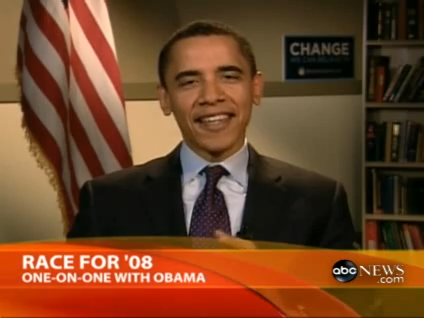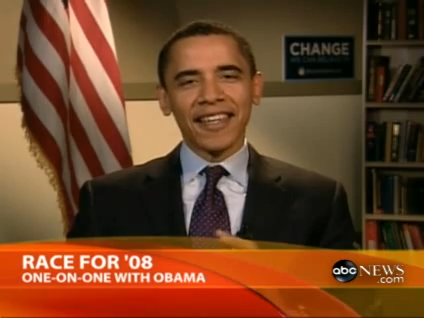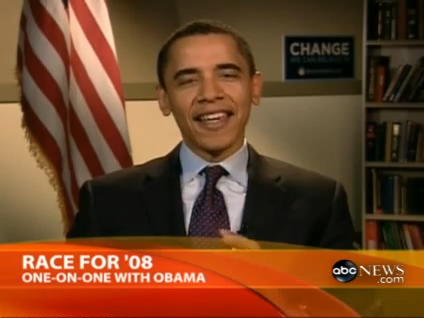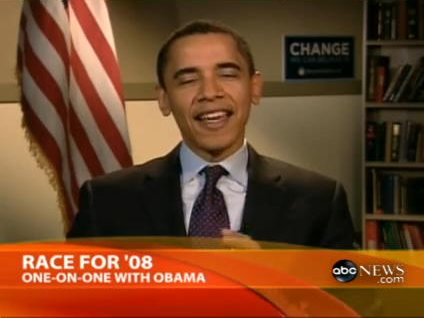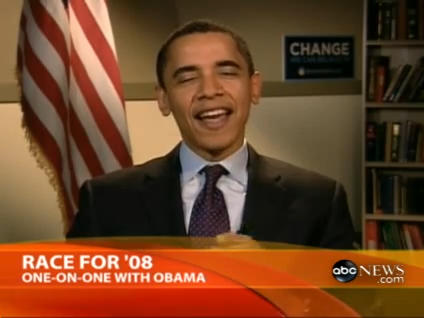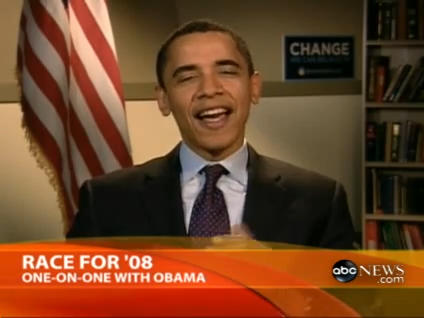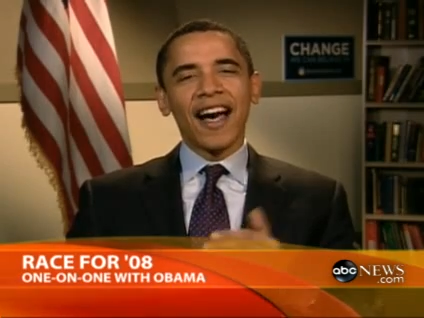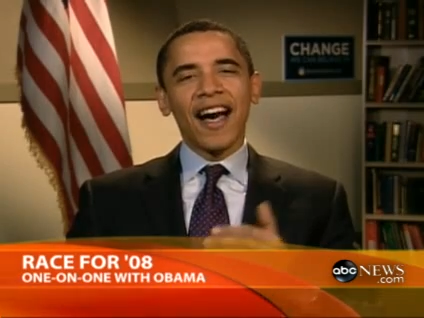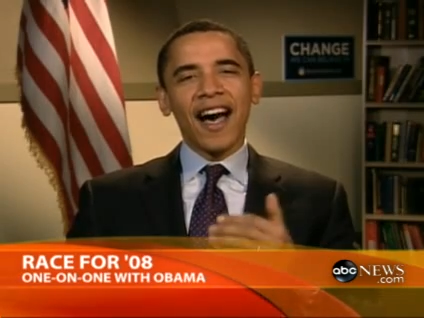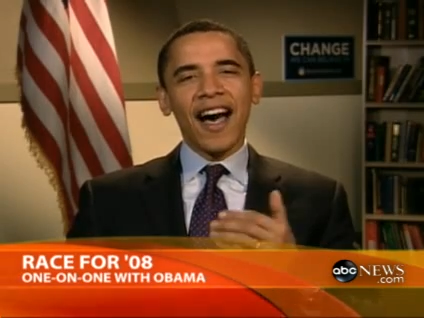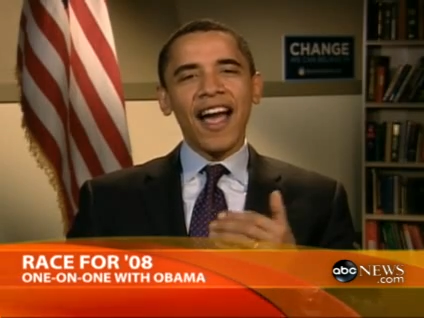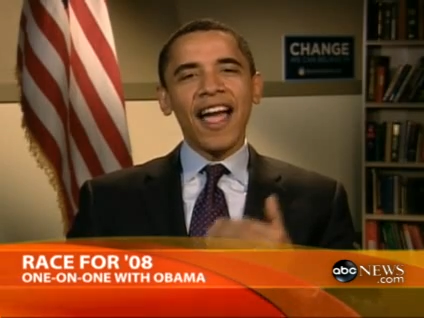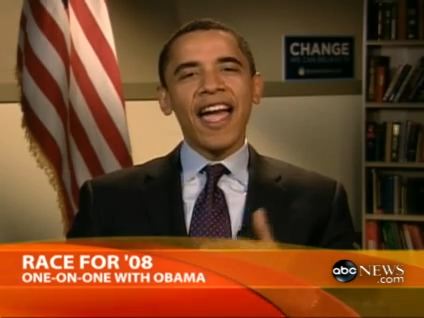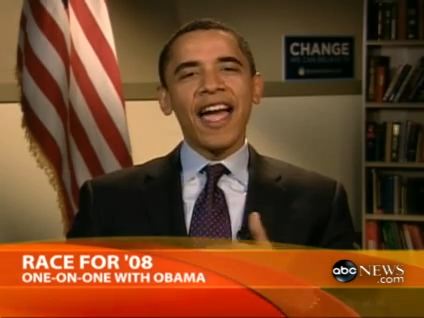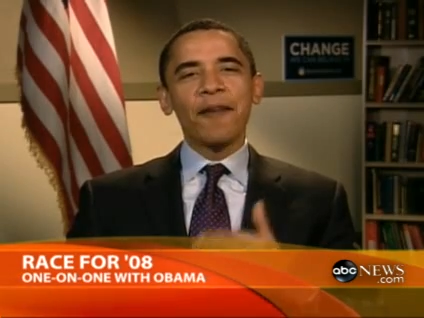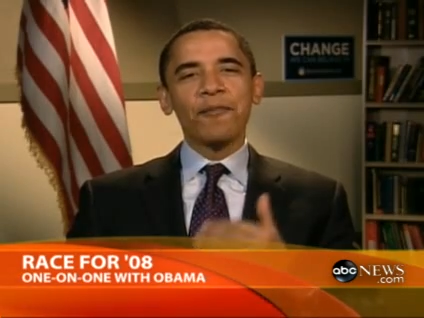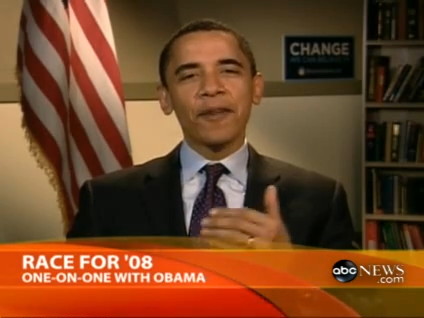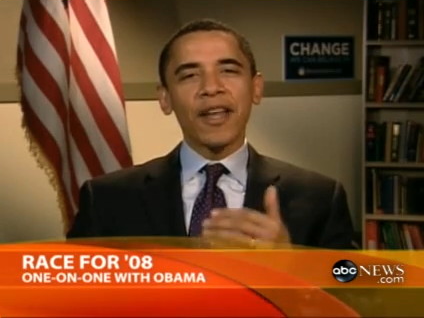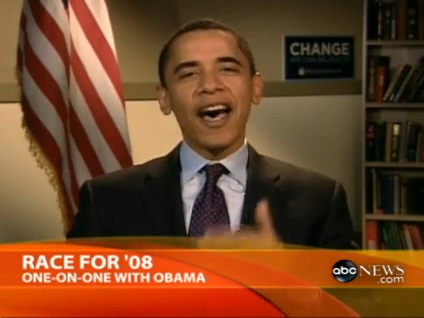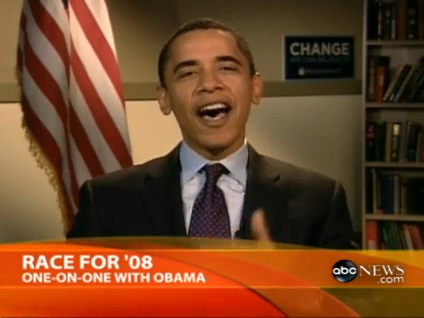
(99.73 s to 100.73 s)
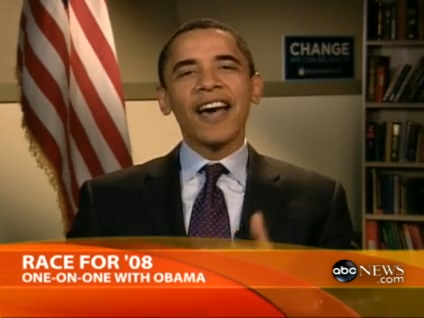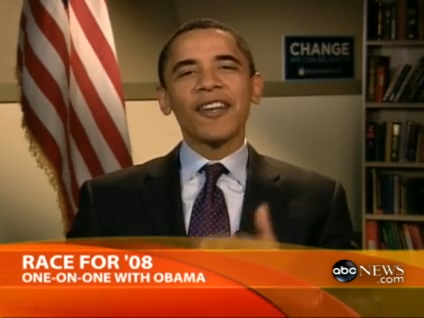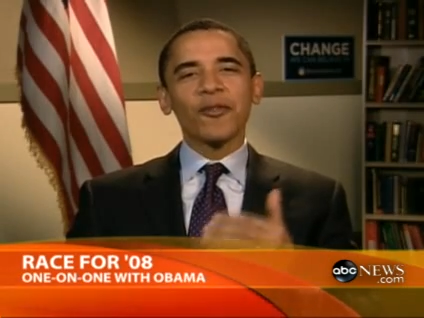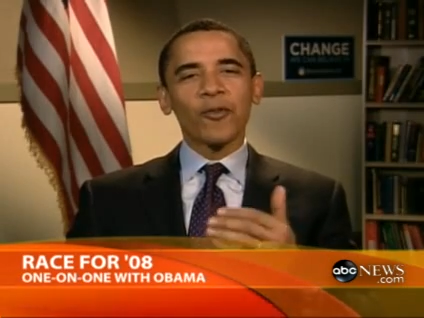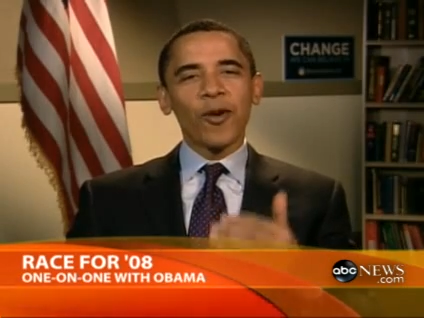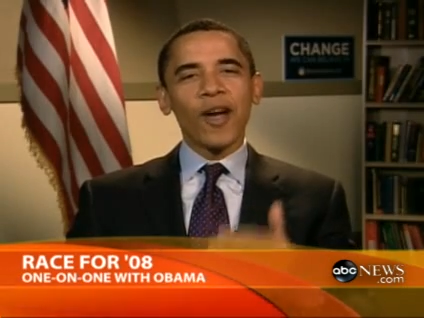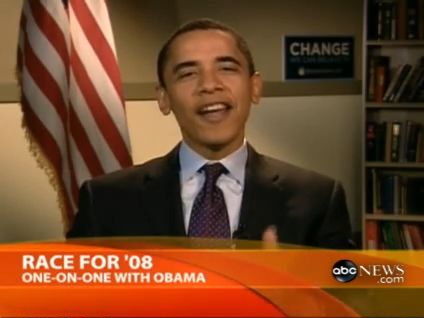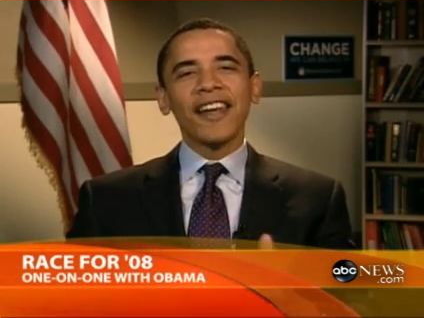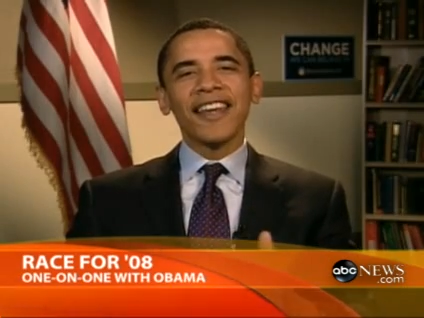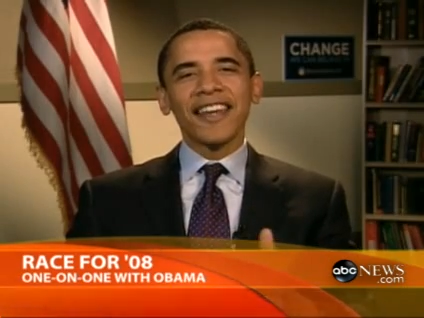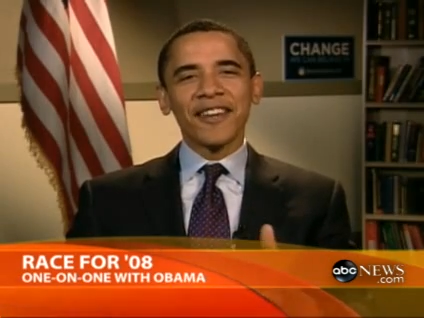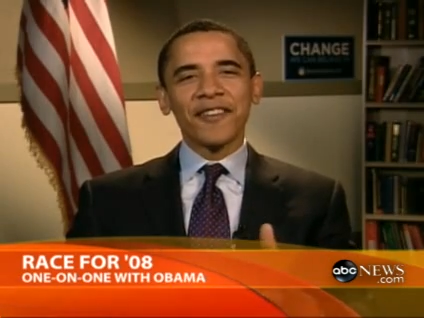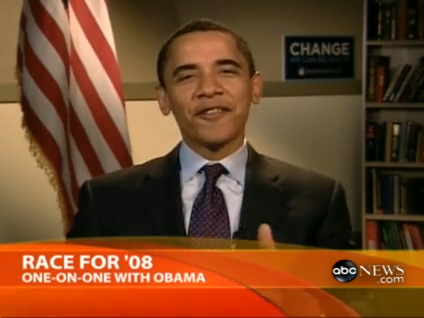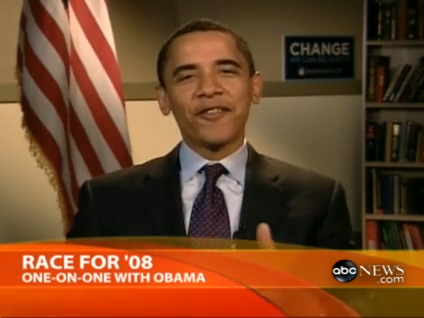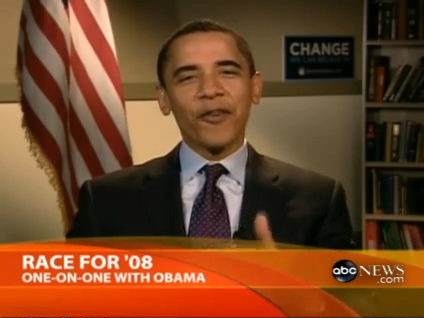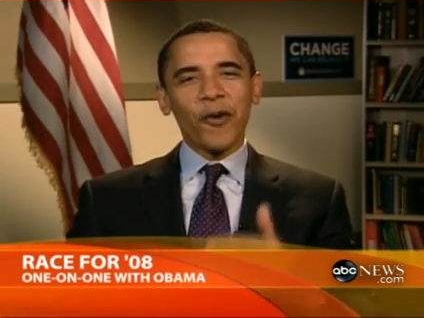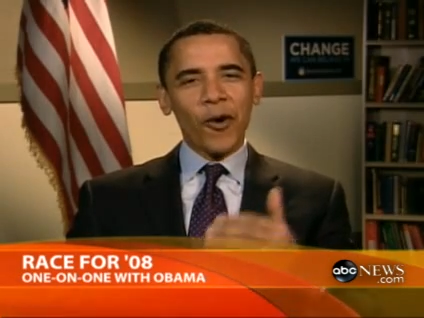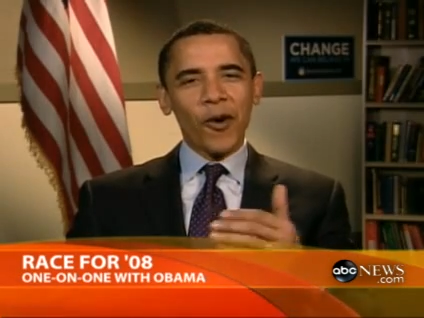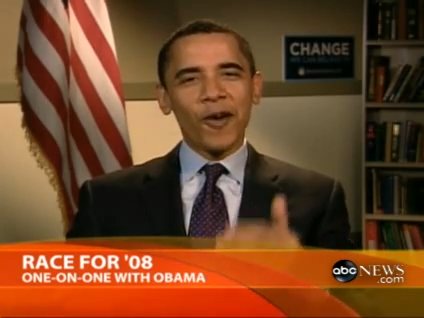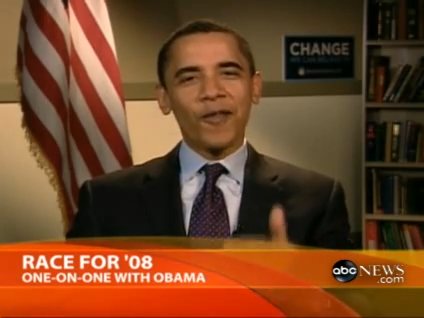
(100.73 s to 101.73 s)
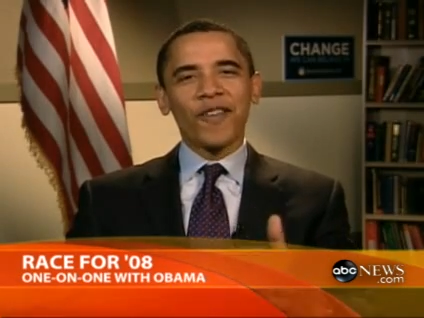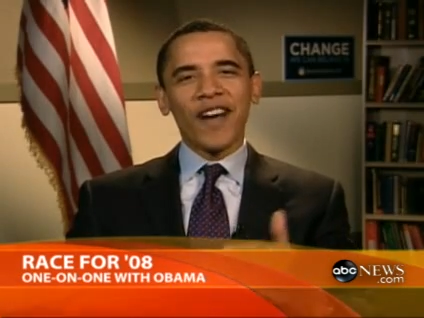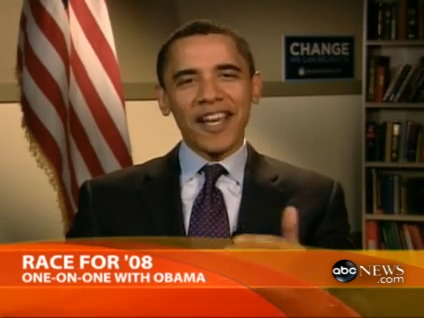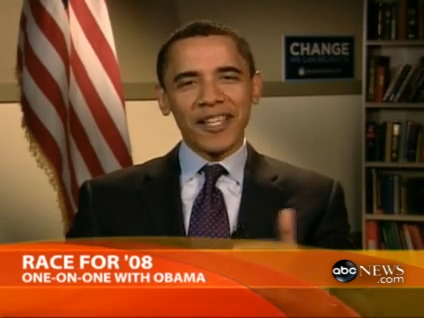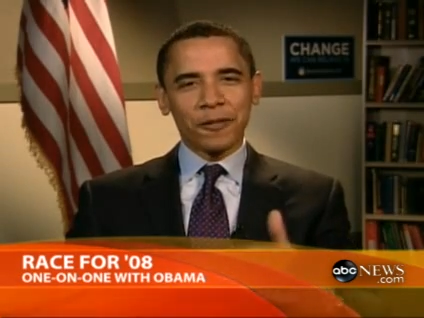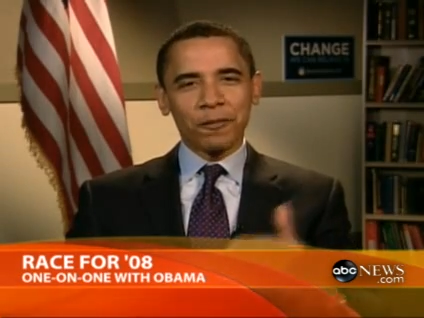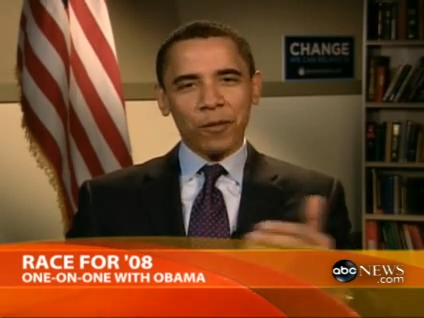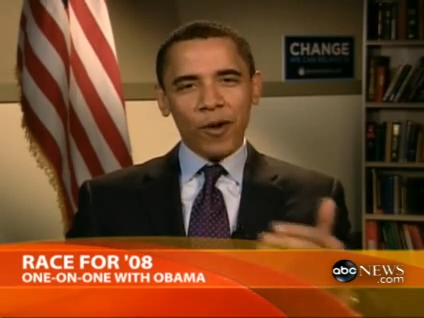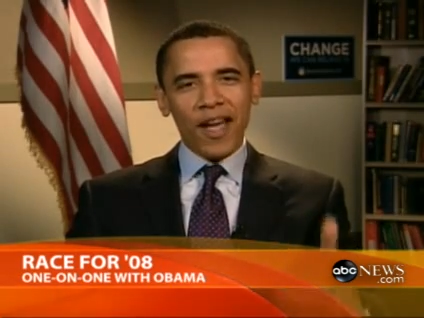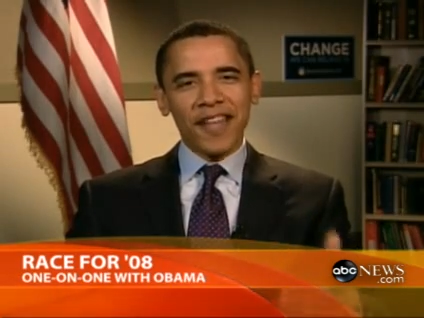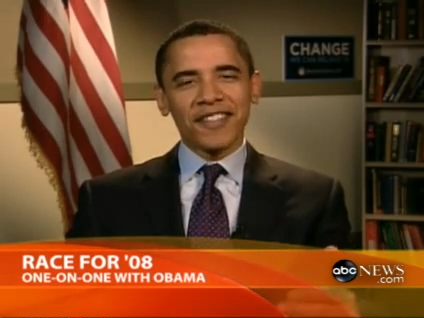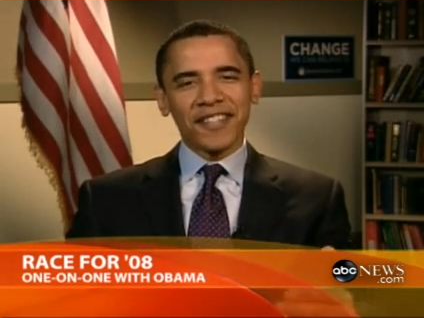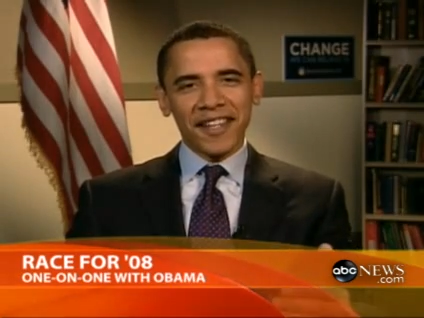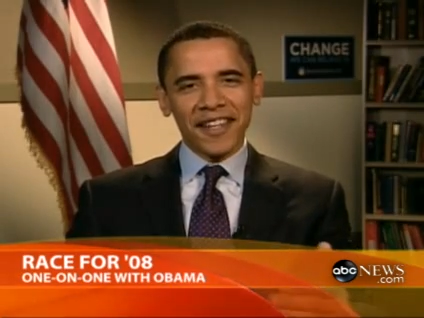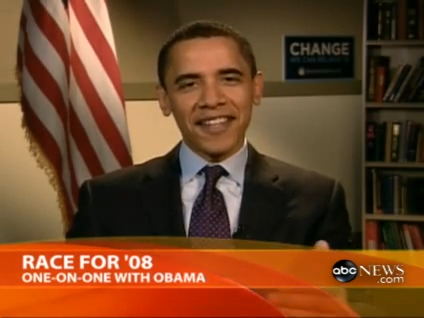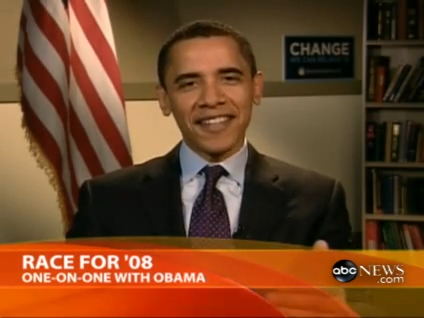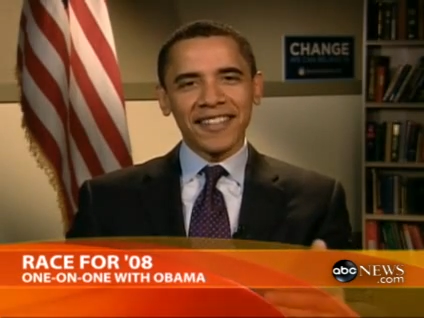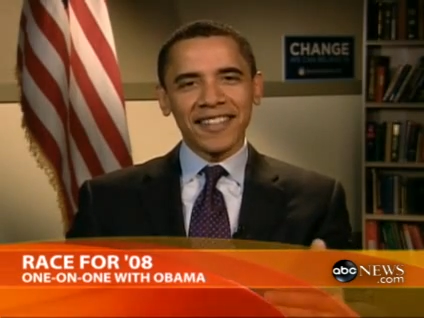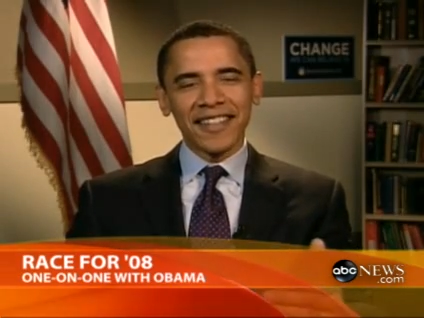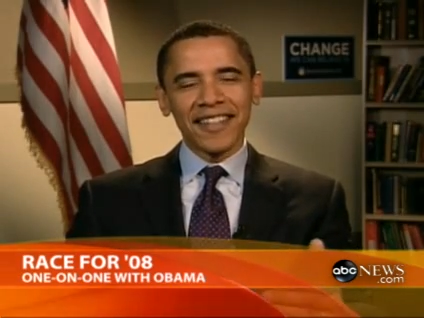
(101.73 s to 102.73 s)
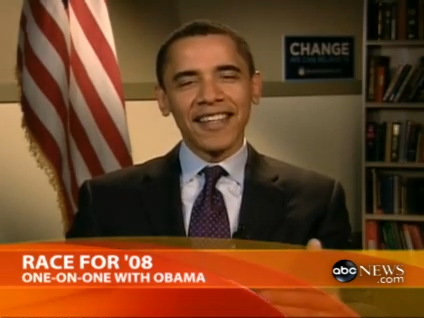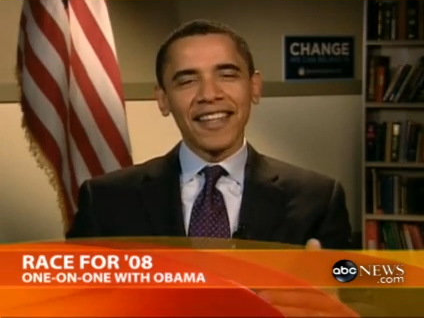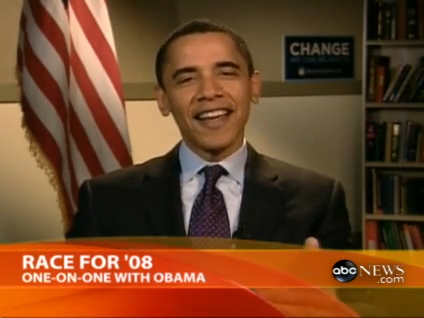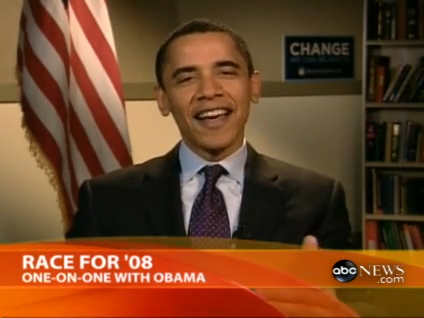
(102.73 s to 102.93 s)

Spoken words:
I am not running for vice president.